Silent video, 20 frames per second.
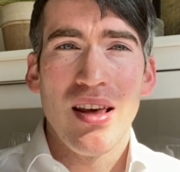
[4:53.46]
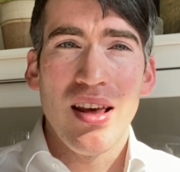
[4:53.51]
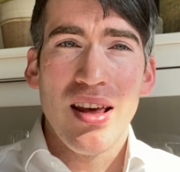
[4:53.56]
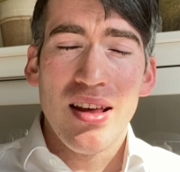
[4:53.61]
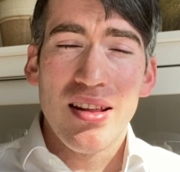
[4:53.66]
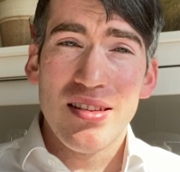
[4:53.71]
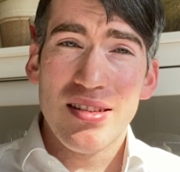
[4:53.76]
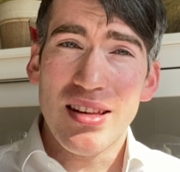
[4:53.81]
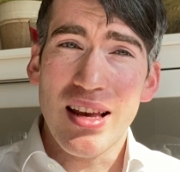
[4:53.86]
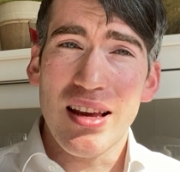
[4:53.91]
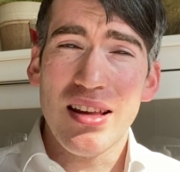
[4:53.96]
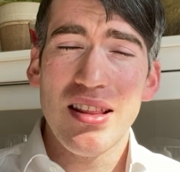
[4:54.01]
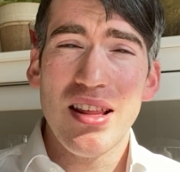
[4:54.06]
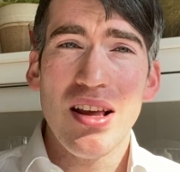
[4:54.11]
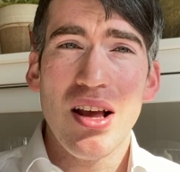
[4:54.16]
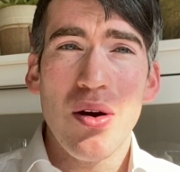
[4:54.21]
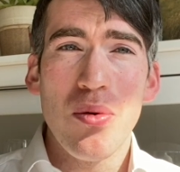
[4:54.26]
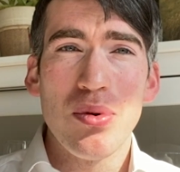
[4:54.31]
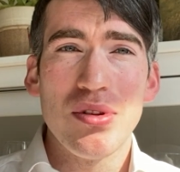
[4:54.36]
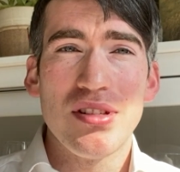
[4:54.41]
Second thing
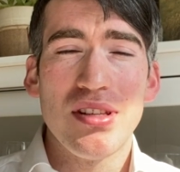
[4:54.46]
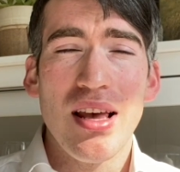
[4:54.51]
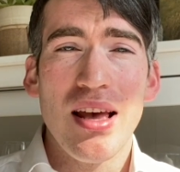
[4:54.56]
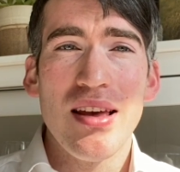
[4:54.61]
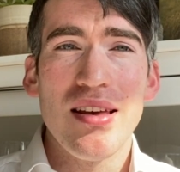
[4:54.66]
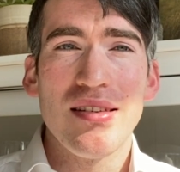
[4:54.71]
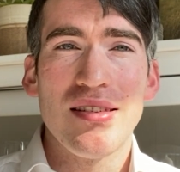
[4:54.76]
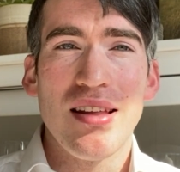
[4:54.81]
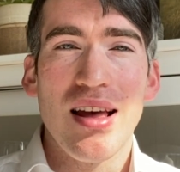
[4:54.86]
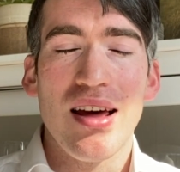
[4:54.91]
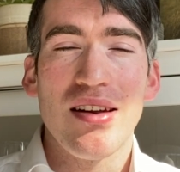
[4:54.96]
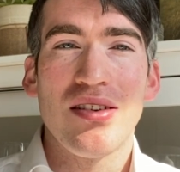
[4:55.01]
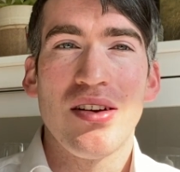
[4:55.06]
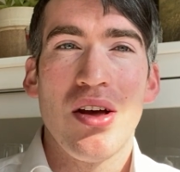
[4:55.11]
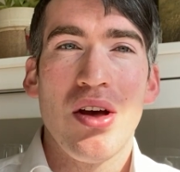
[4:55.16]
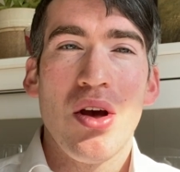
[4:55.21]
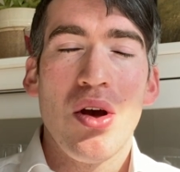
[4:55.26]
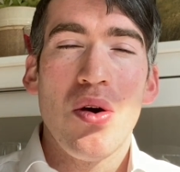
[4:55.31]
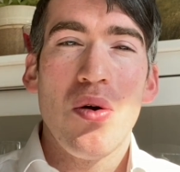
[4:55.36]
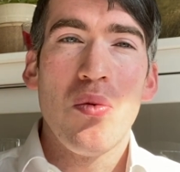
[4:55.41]
I would say is that
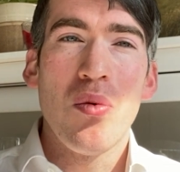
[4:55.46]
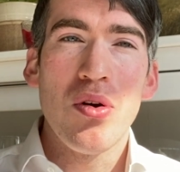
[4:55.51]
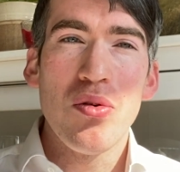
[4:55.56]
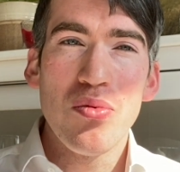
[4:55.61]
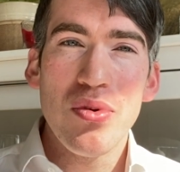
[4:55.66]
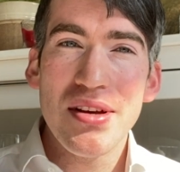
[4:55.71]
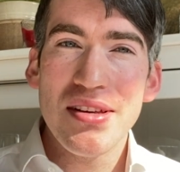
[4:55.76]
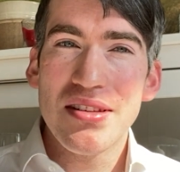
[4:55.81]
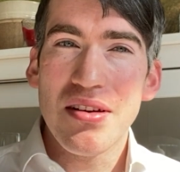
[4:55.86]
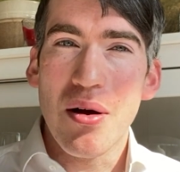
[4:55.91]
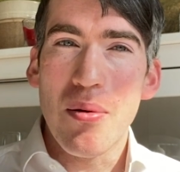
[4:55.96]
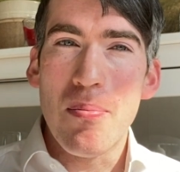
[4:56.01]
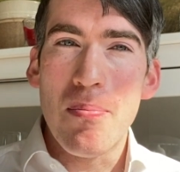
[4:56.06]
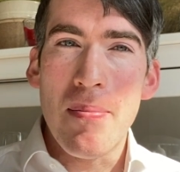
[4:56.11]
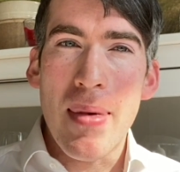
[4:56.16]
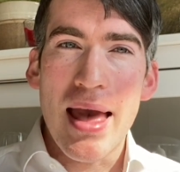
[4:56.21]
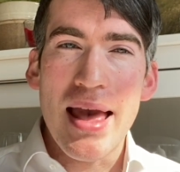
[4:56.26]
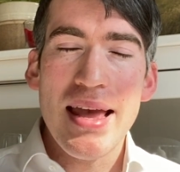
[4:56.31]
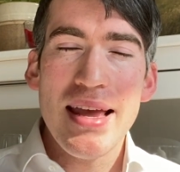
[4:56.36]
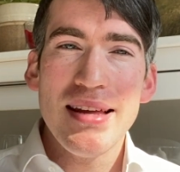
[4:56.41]
when rings are
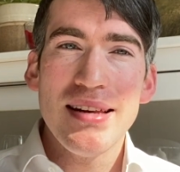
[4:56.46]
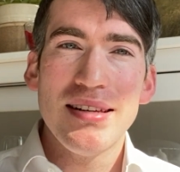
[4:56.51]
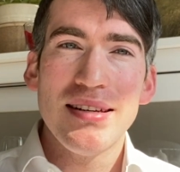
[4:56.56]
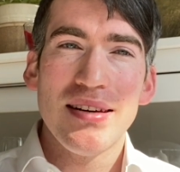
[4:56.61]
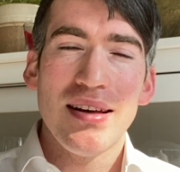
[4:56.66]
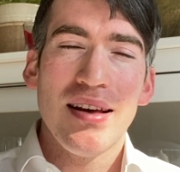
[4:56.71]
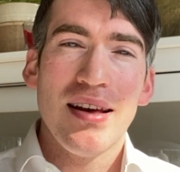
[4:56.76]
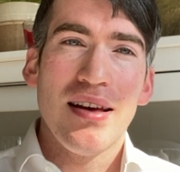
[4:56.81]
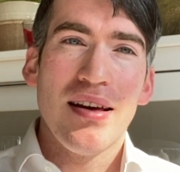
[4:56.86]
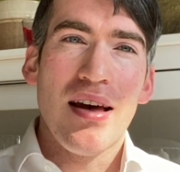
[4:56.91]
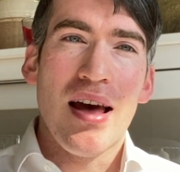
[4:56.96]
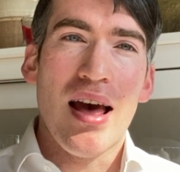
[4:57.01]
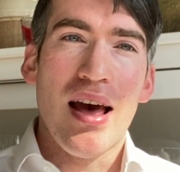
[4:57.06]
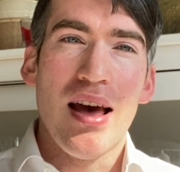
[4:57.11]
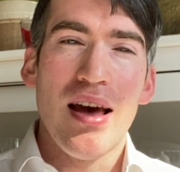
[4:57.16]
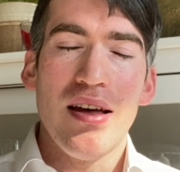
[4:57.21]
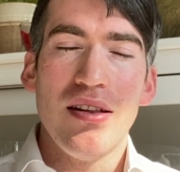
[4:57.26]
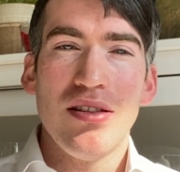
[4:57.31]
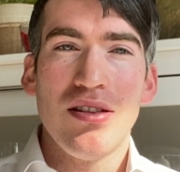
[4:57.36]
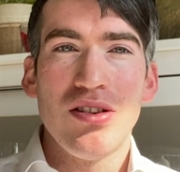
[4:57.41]
made,
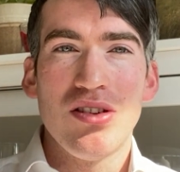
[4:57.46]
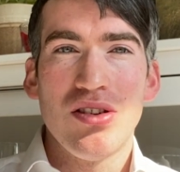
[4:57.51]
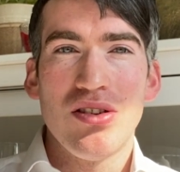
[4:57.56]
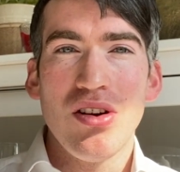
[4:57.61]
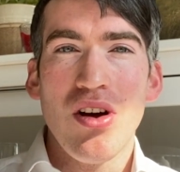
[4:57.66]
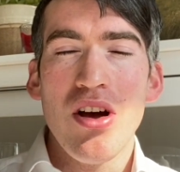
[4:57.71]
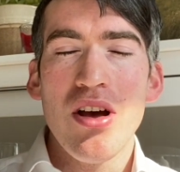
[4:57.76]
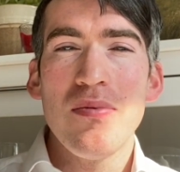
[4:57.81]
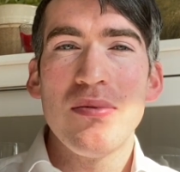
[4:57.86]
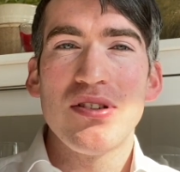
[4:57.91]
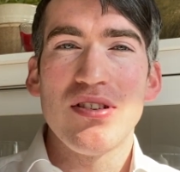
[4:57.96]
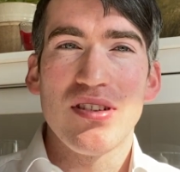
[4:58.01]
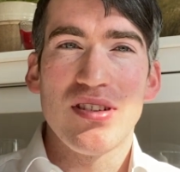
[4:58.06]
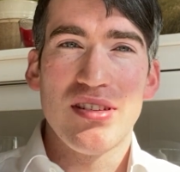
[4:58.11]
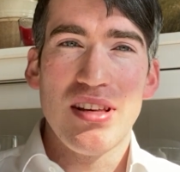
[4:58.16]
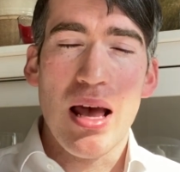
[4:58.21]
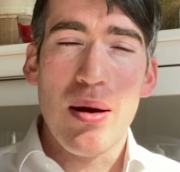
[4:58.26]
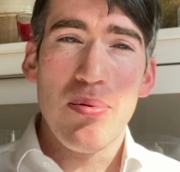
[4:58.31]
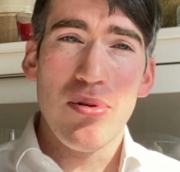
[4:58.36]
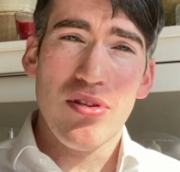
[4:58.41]
the diamonds are
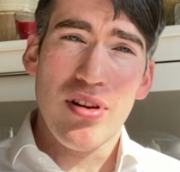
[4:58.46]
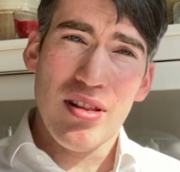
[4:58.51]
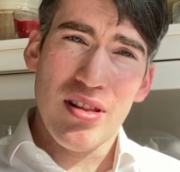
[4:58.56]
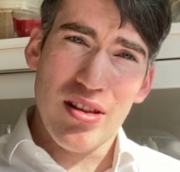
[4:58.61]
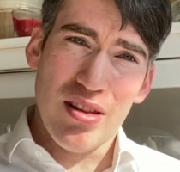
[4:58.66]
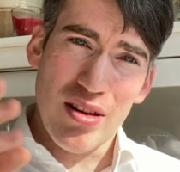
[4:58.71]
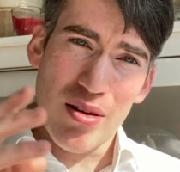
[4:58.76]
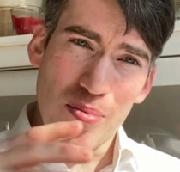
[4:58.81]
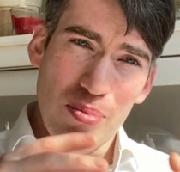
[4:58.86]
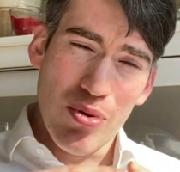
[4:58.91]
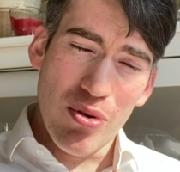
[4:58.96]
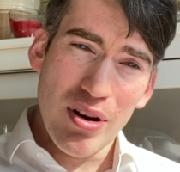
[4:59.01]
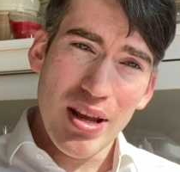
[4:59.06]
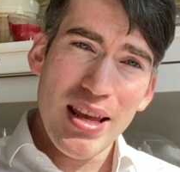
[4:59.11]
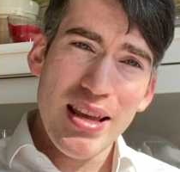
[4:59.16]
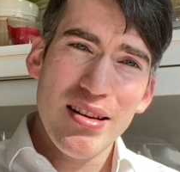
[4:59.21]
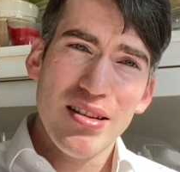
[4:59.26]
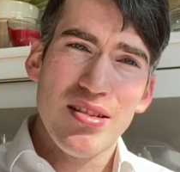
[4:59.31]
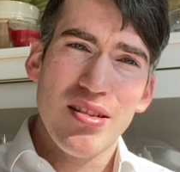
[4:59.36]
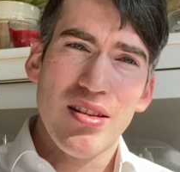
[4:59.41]
separate and then they're put
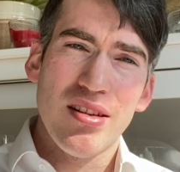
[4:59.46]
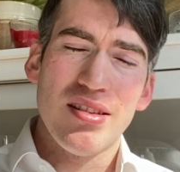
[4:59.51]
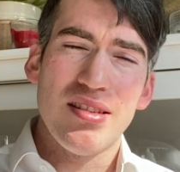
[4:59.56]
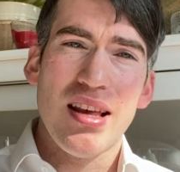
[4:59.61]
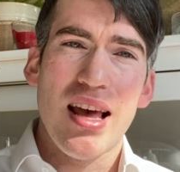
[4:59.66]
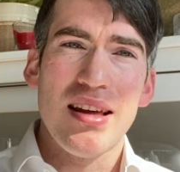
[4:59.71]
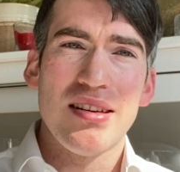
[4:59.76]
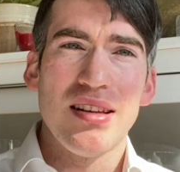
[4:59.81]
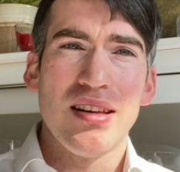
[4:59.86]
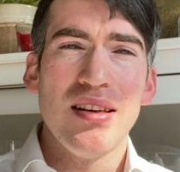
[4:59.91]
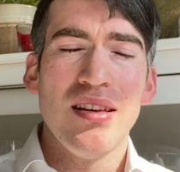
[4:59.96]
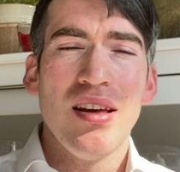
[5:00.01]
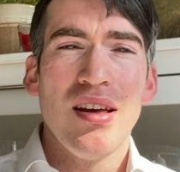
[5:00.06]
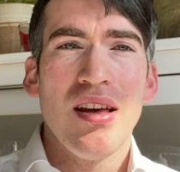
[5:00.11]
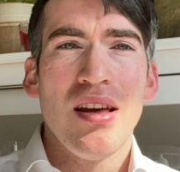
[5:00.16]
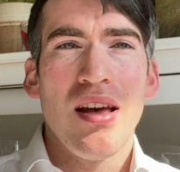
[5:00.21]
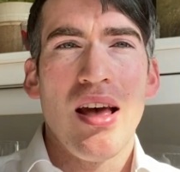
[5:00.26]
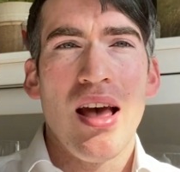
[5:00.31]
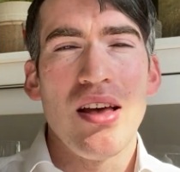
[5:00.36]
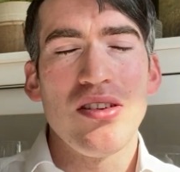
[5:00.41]
into the setting,
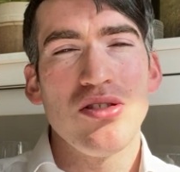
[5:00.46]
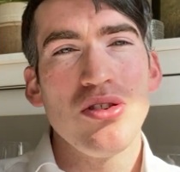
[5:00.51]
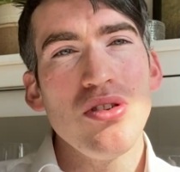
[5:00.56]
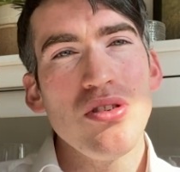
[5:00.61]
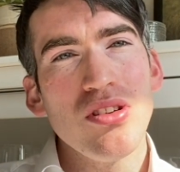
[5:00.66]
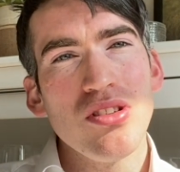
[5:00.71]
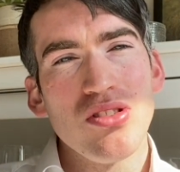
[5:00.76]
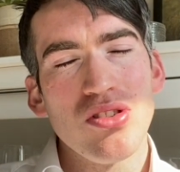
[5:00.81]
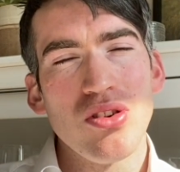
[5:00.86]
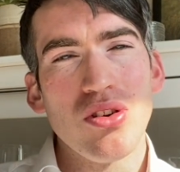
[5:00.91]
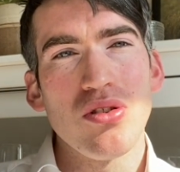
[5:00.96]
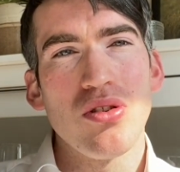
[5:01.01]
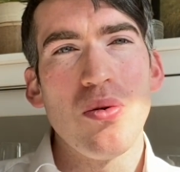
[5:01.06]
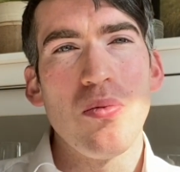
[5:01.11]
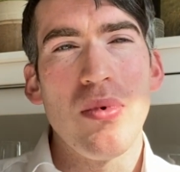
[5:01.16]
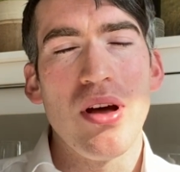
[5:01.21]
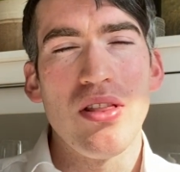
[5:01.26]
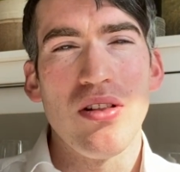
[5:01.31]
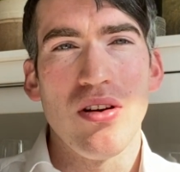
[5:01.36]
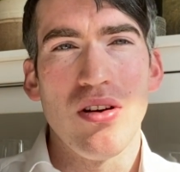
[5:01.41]
so you can cert them
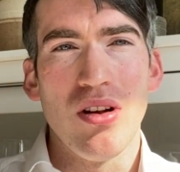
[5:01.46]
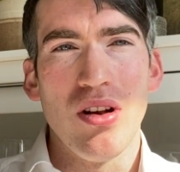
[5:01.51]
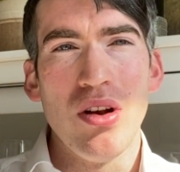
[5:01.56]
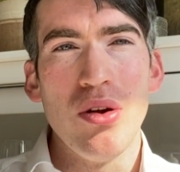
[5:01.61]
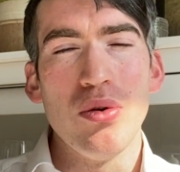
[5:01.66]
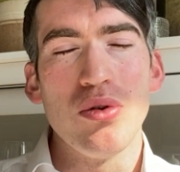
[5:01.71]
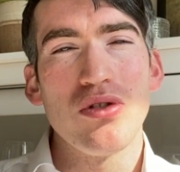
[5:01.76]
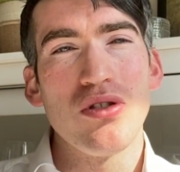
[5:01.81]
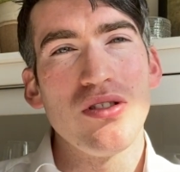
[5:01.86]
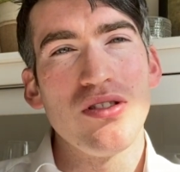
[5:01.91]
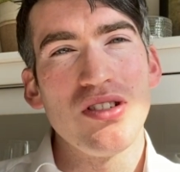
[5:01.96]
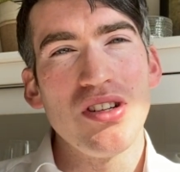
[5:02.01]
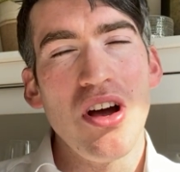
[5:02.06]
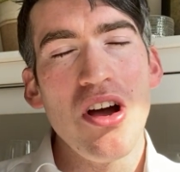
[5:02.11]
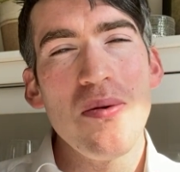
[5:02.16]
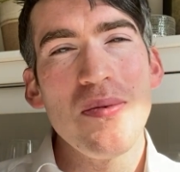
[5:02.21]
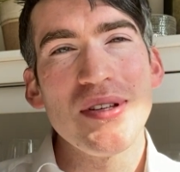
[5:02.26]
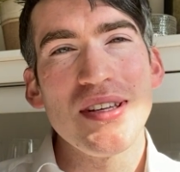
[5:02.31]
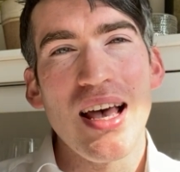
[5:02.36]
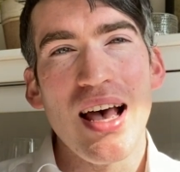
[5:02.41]
when they're loose, because
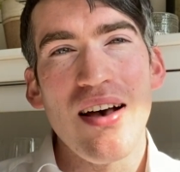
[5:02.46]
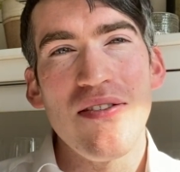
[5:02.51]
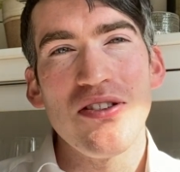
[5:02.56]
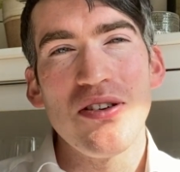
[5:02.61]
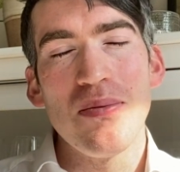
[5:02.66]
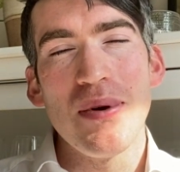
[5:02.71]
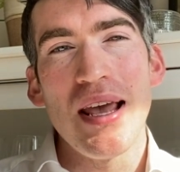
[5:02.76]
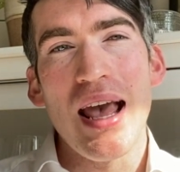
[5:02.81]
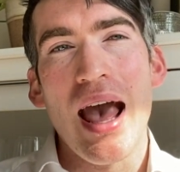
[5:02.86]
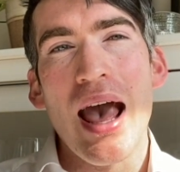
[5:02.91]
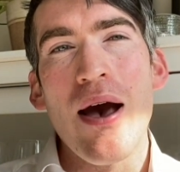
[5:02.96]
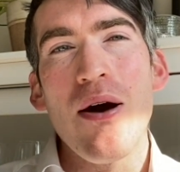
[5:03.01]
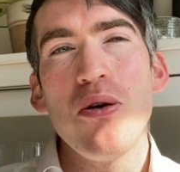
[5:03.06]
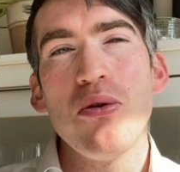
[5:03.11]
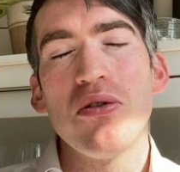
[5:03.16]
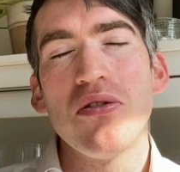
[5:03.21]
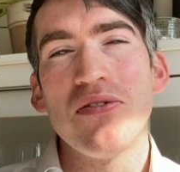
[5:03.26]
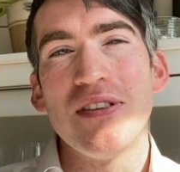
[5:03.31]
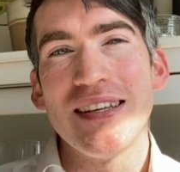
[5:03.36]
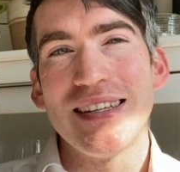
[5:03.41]
diamonds have to be out
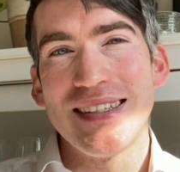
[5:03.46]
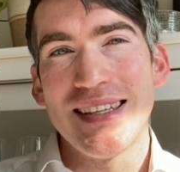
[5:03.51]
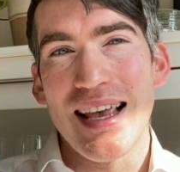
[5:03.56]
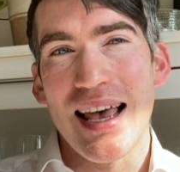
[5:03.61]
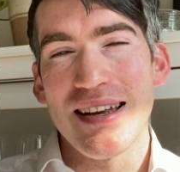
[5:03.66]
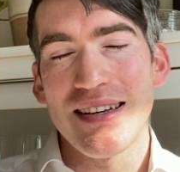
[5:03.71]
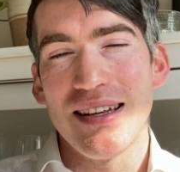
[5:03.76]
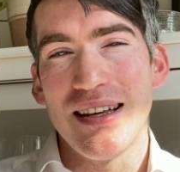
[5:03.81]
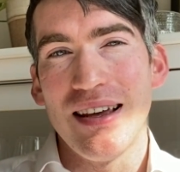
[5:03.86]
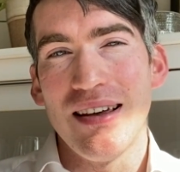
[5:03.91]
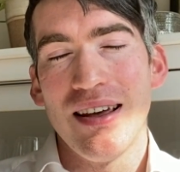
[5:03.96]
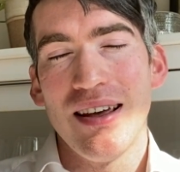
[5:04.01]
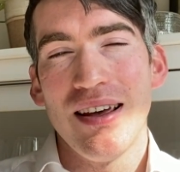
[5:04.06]
of the setting